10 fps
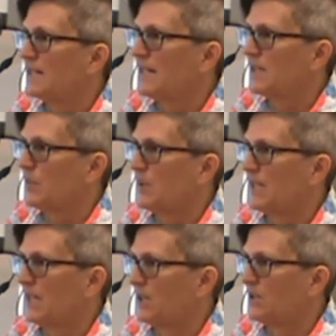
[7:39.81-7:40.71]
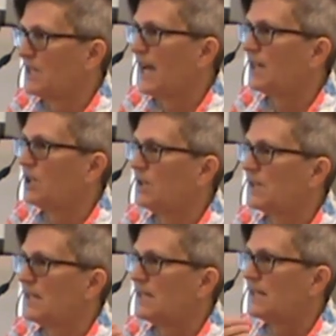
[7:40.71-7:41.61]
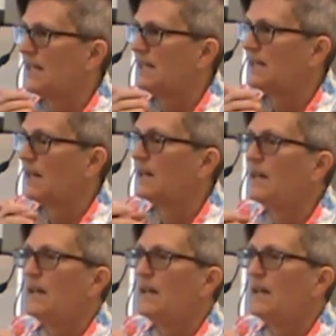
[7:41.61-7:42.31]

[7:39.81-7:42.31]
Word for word: he has a particular diagnosis, he's a,